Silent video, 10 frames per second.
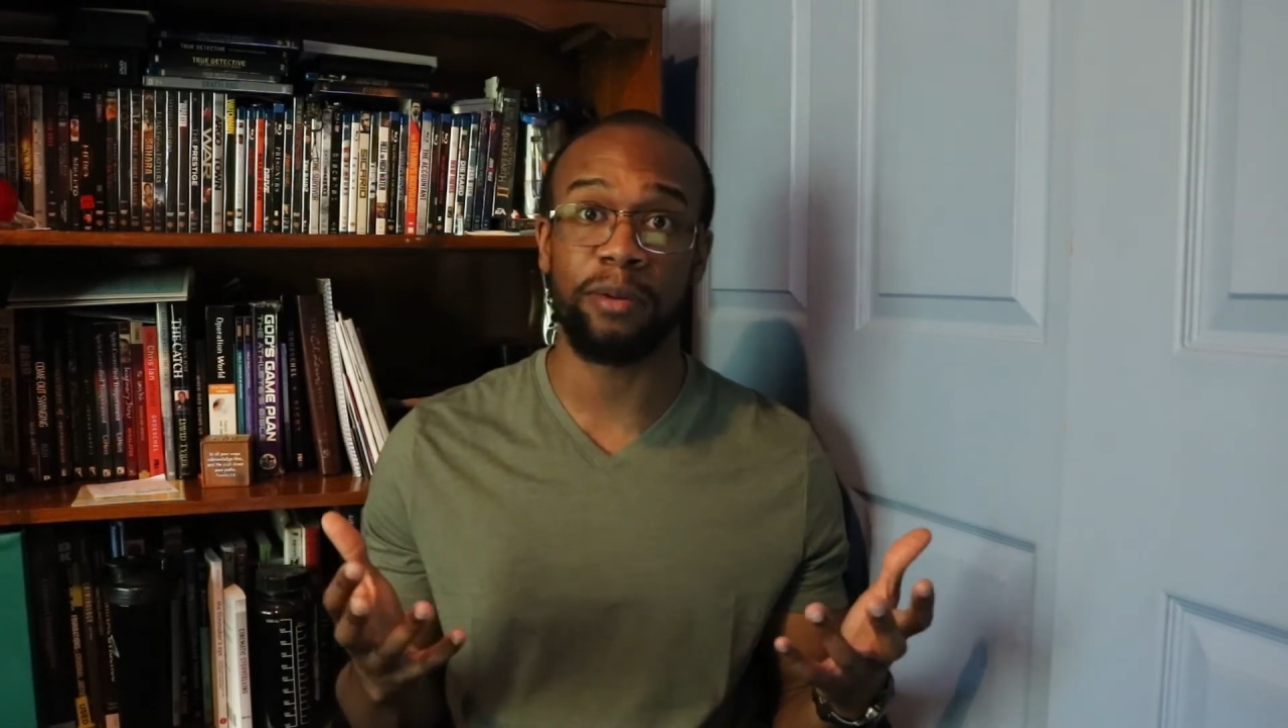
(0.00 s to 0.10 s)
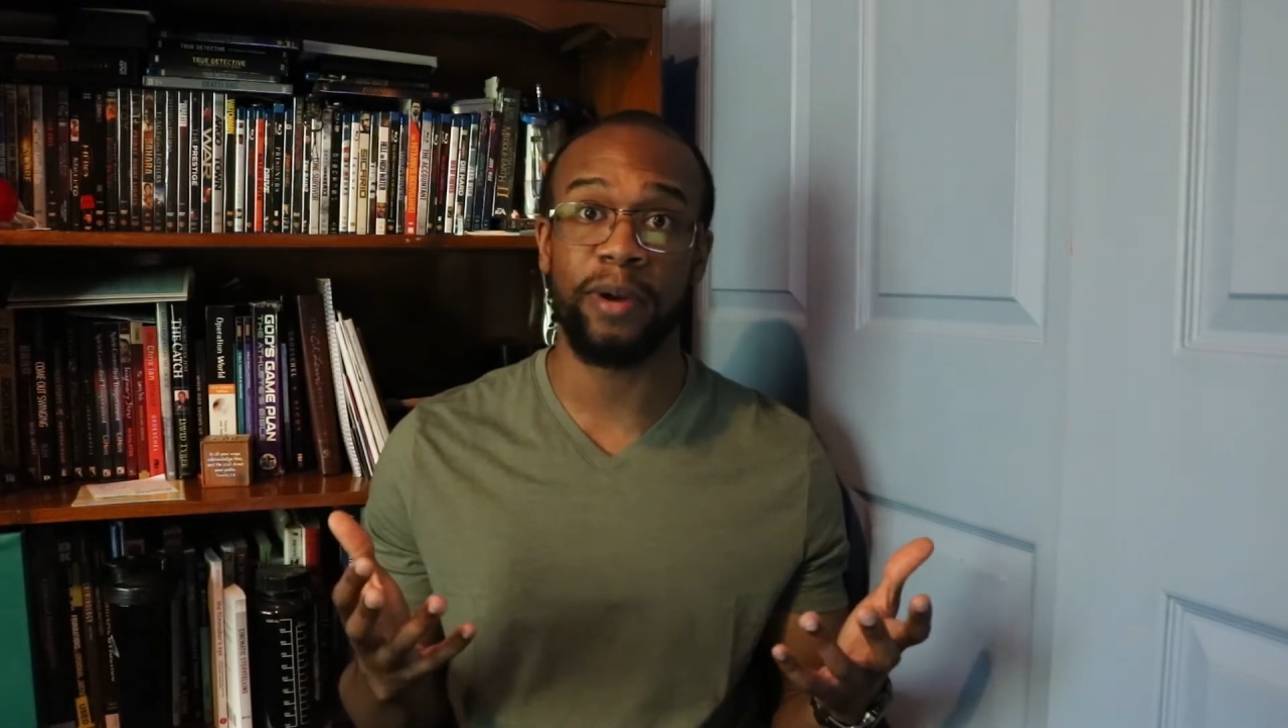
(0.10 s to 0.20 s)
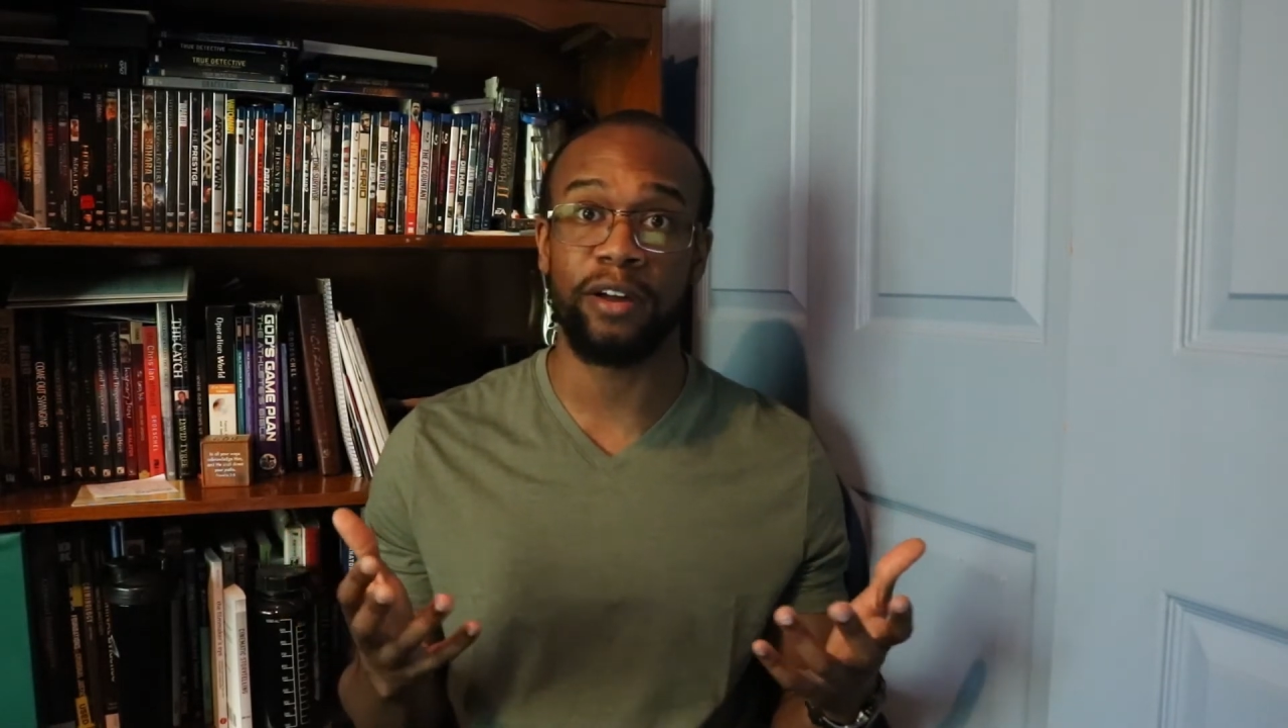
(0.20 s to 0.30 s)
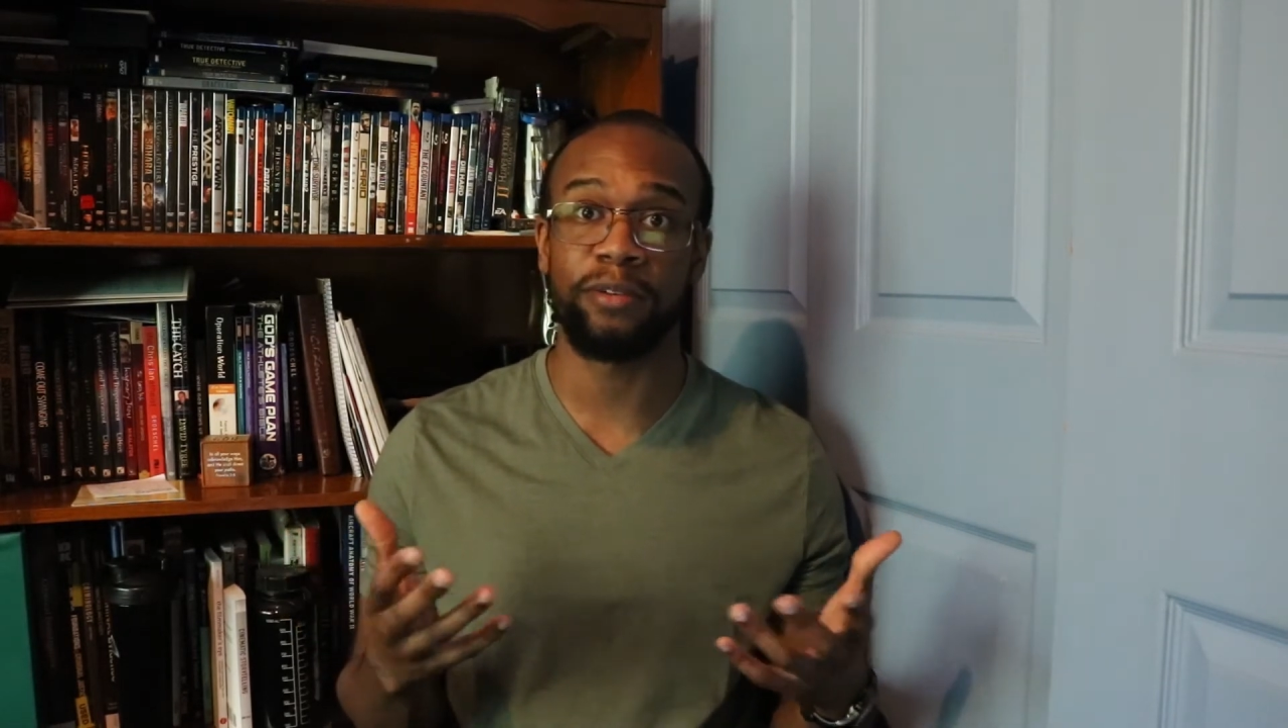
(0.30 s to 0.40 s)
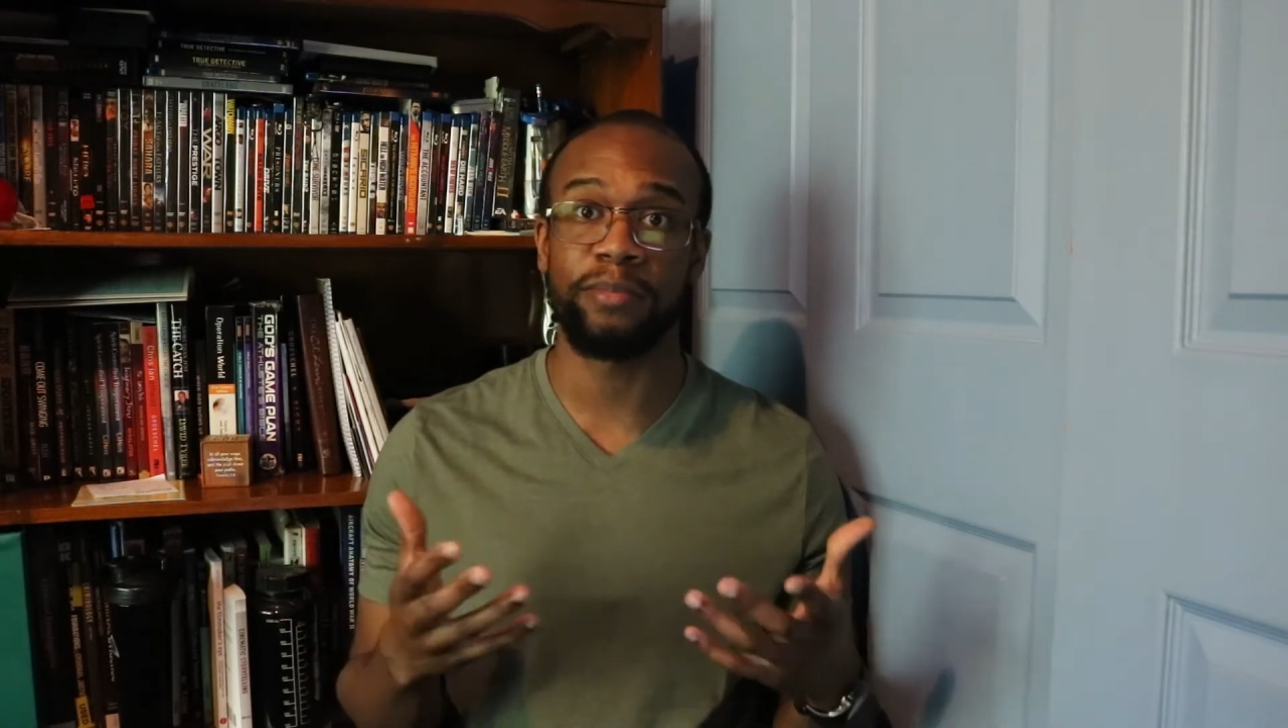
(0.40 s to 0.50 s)

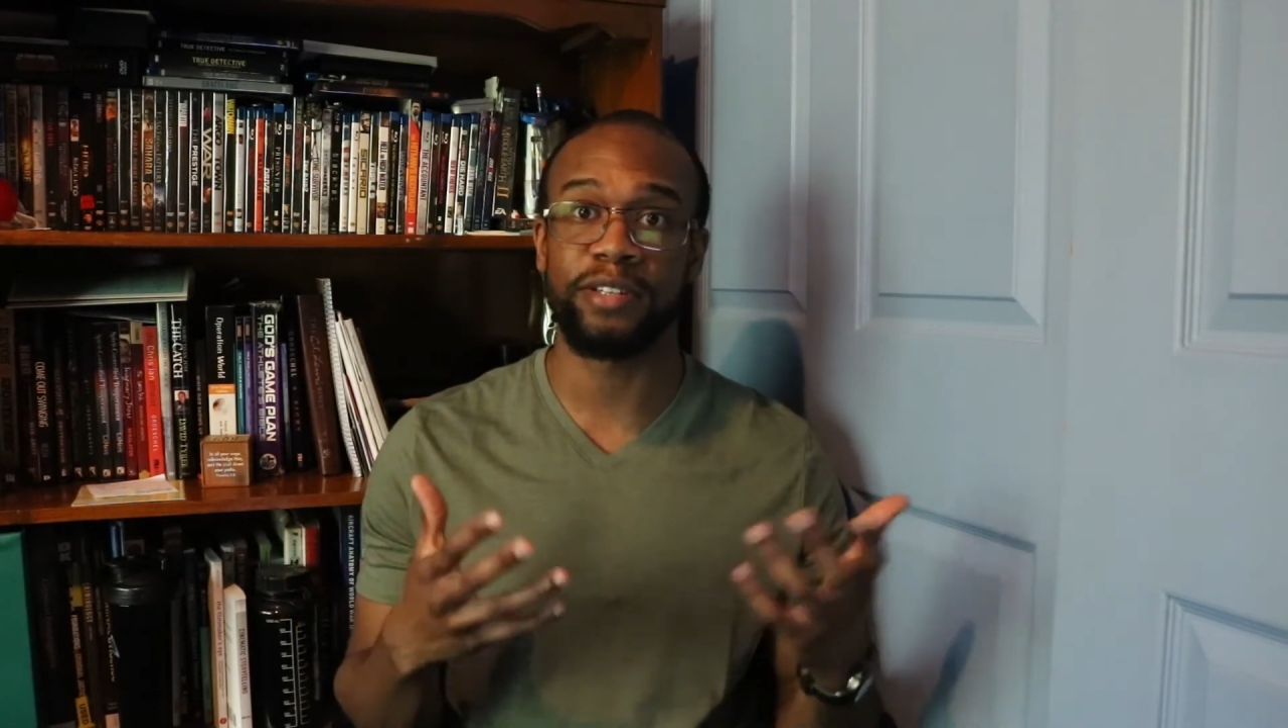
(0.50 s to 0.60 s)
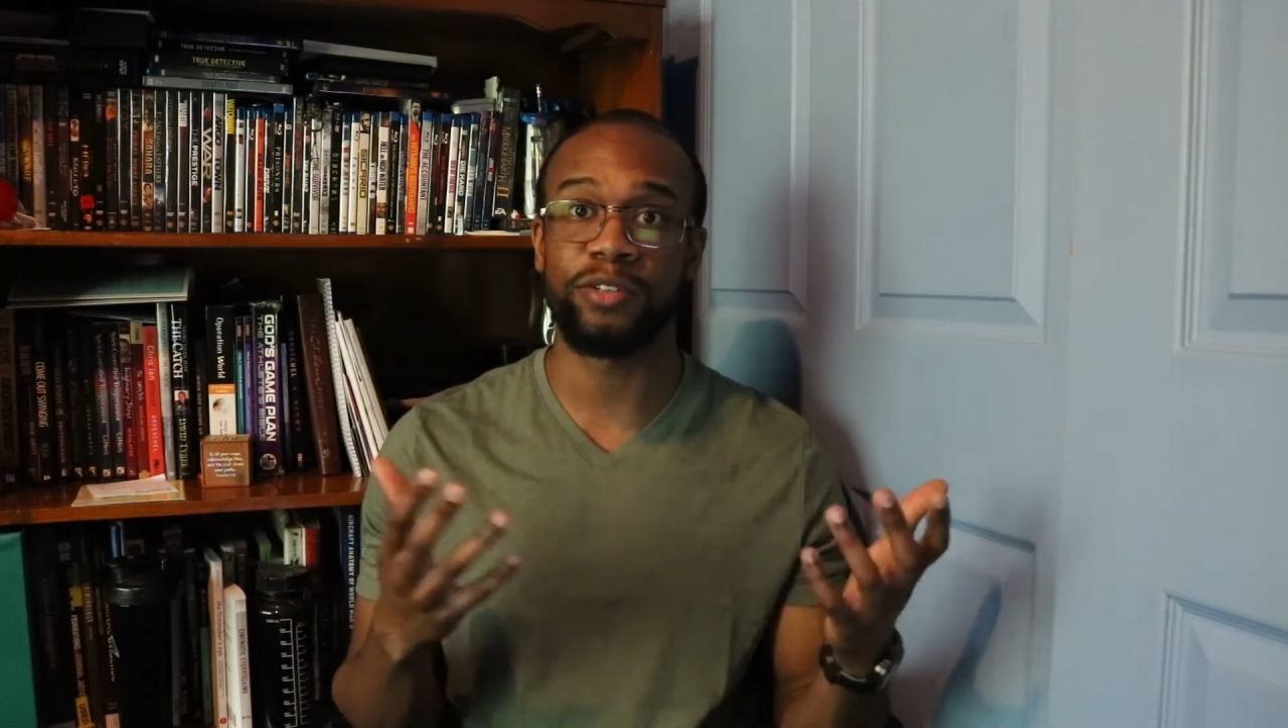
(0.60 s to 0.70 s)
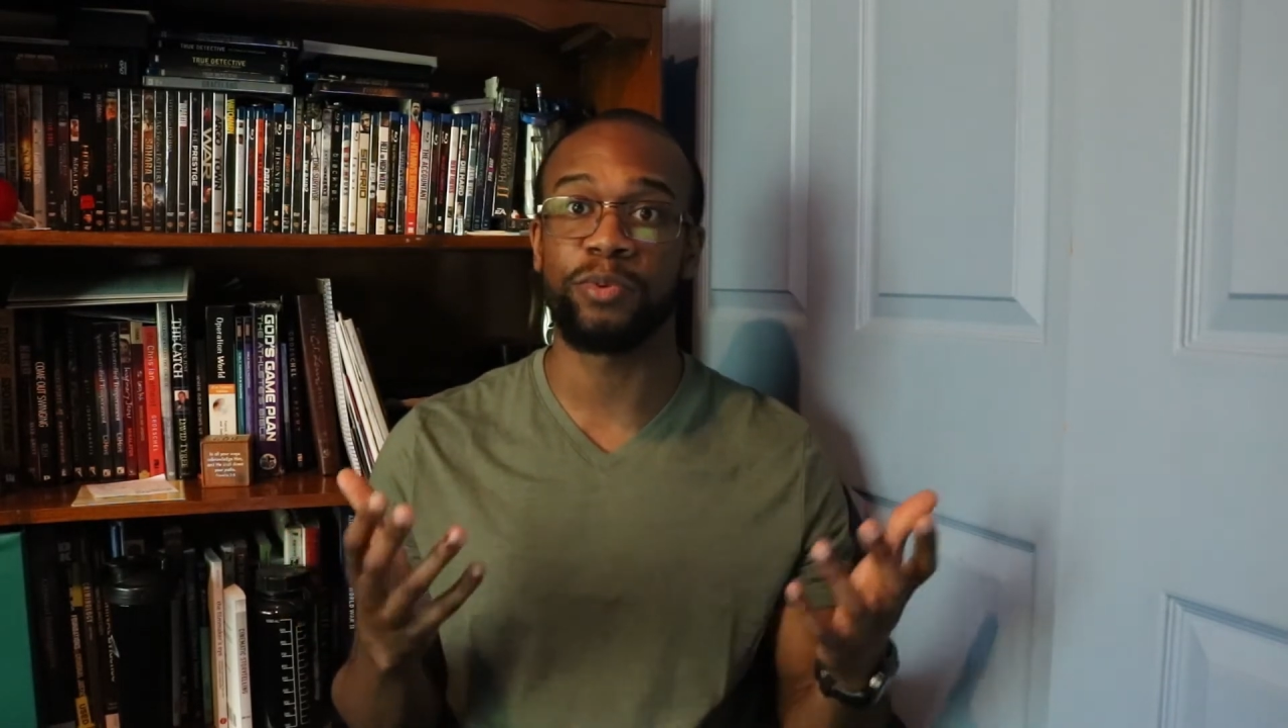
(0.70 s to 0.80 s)
about them as the